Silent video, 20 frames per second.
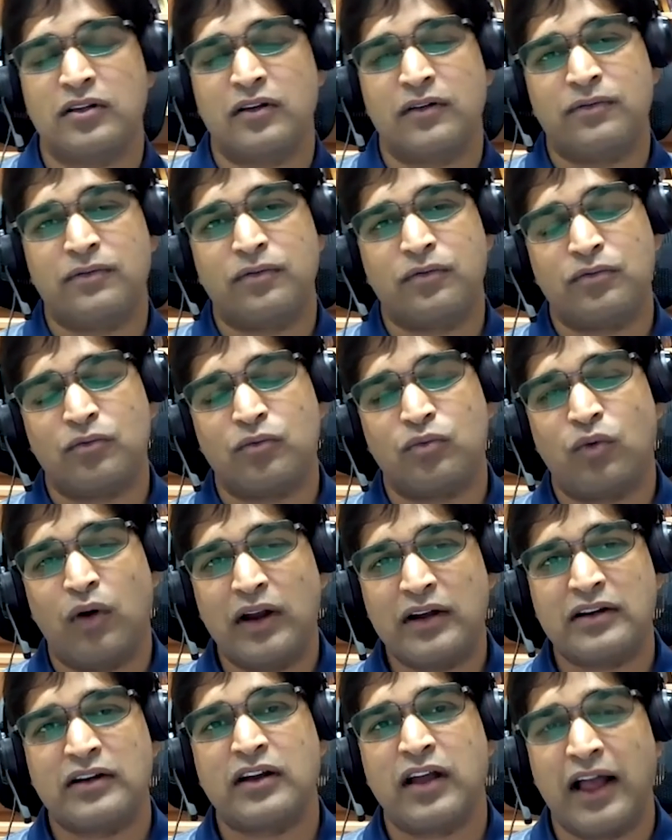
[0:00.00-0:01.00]
what
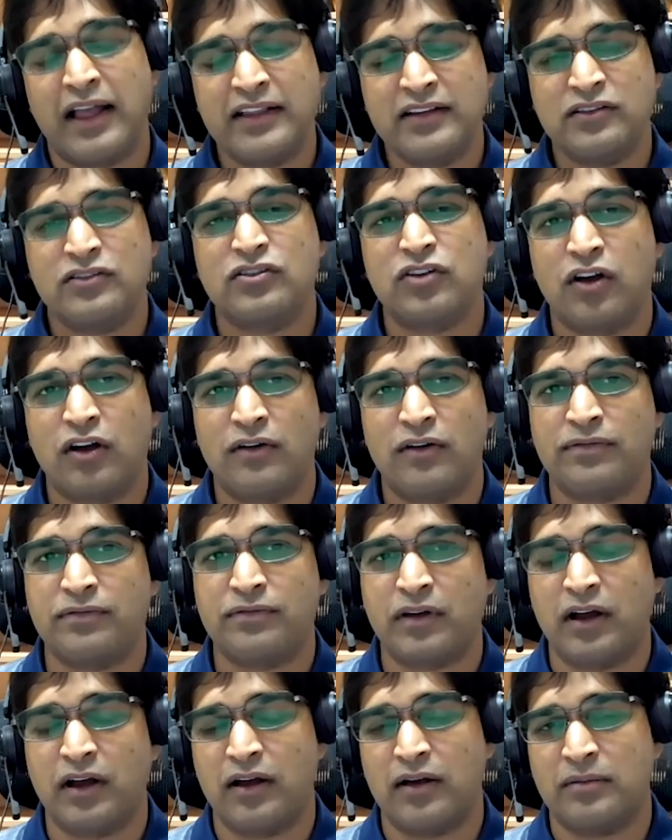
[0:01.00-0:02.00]
kinds of,
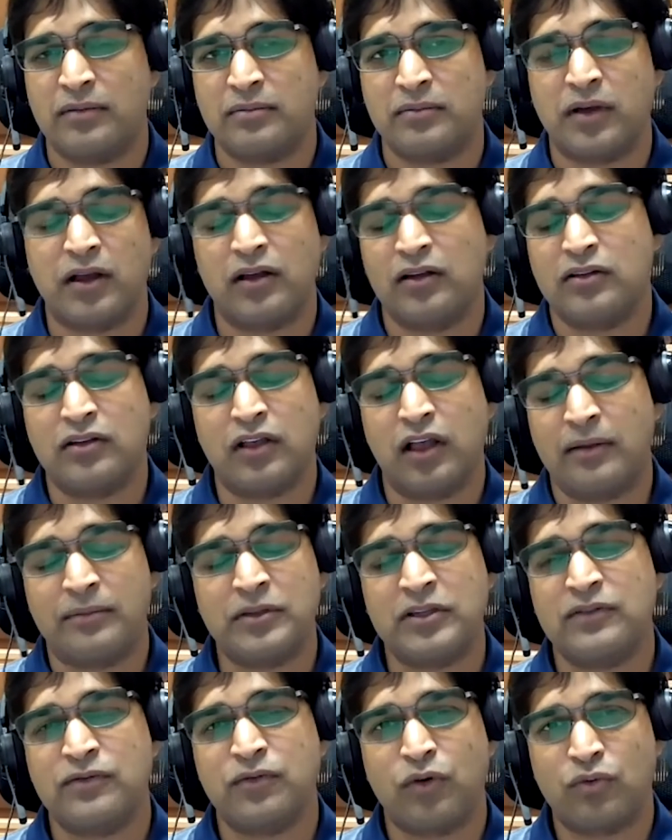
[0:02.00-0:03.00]

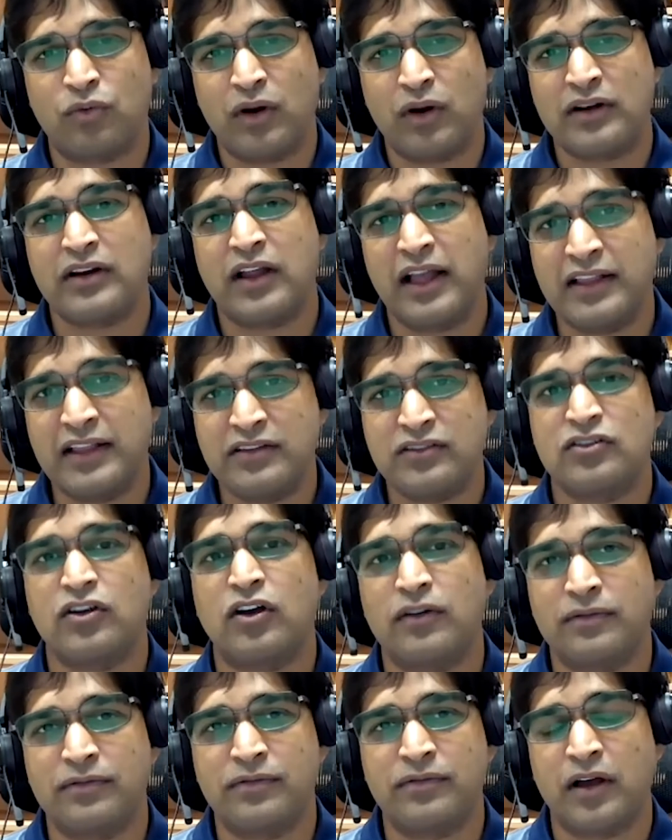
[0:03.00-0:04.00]
for what kinds
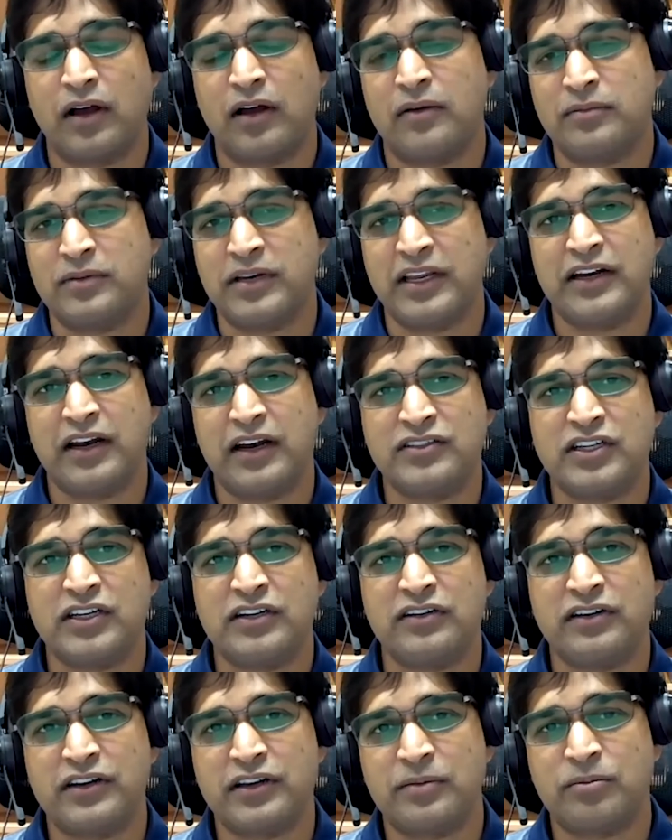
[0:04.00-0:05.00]
of data
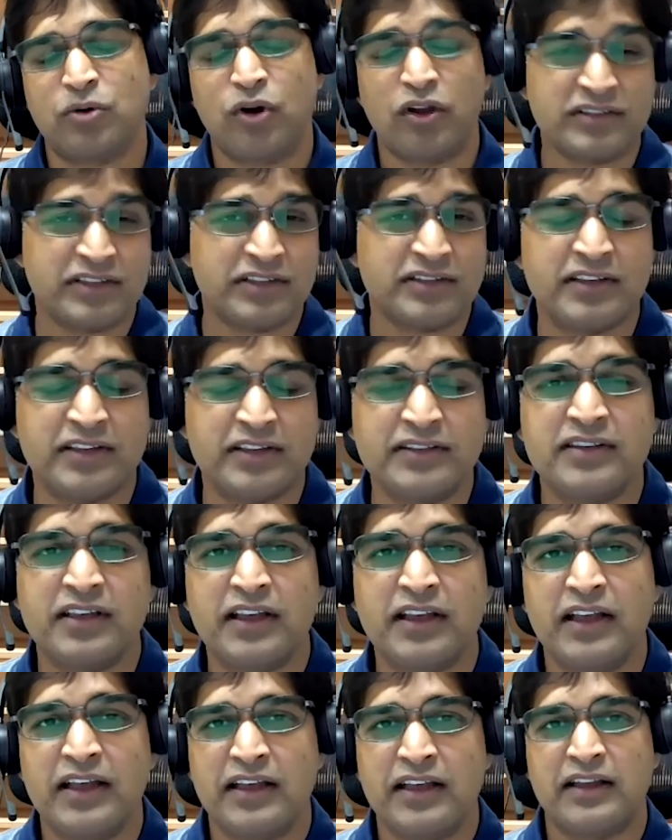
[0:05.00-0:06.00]
generating processes
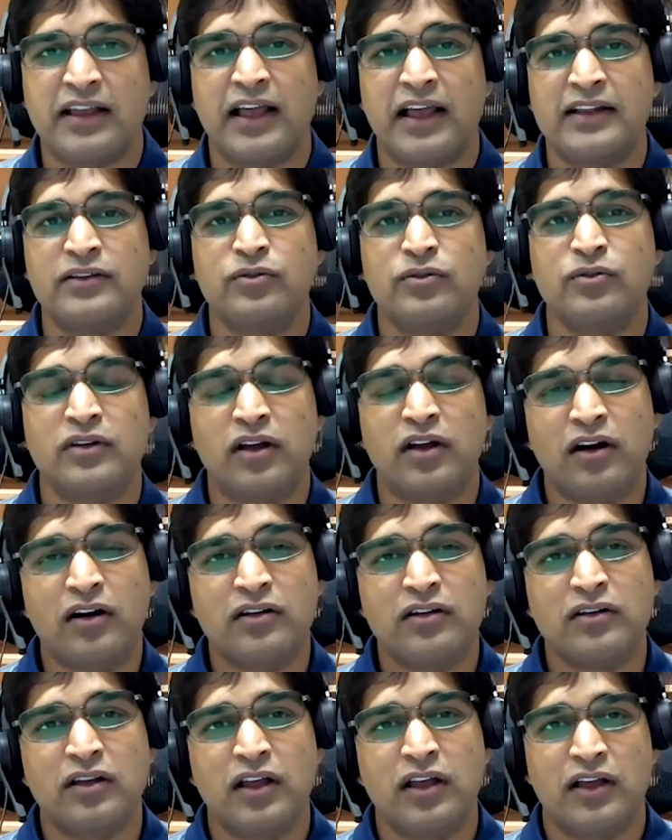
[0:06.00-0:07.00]
can you
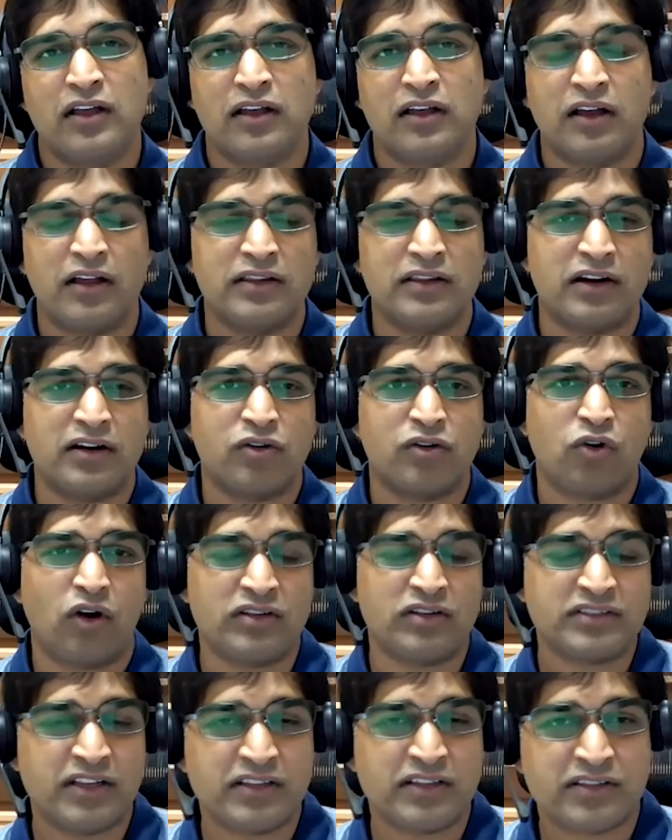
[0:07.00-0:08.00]
learn their
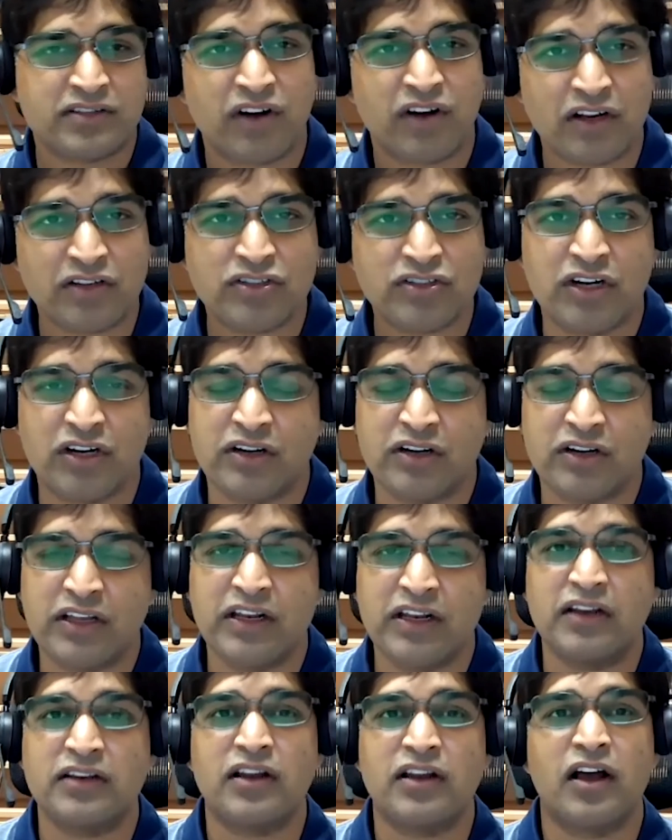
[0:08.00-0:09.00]
causal structure in
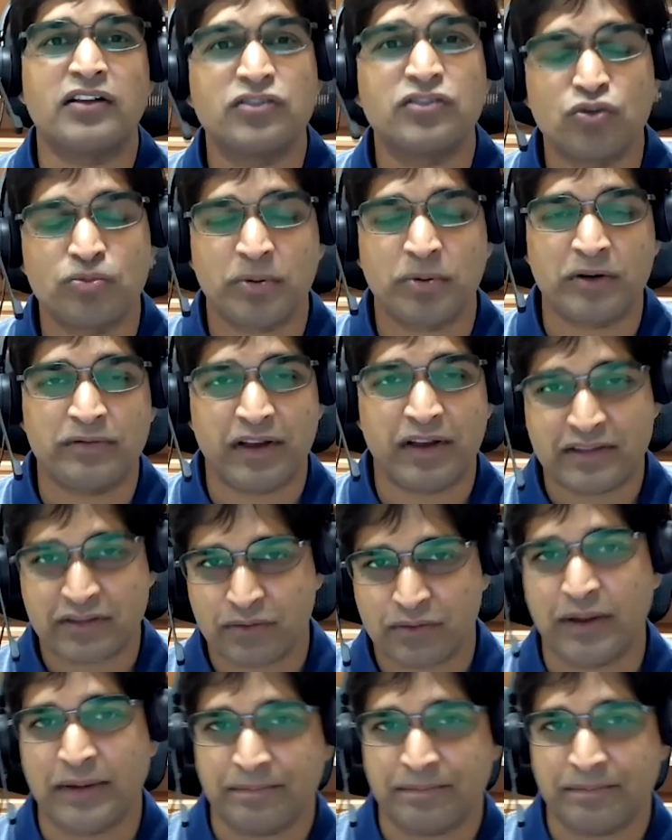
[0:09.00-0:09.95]
an unsupervised way?